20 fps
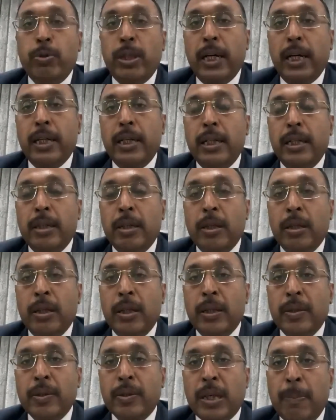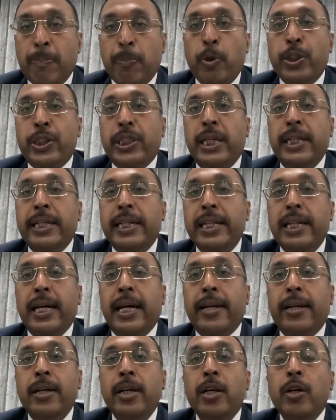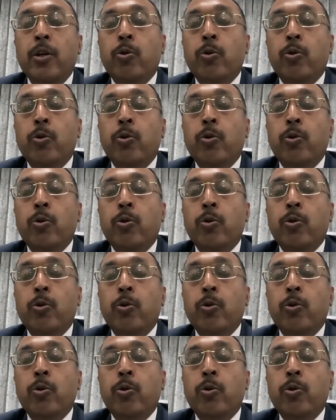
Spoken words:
the composition dealer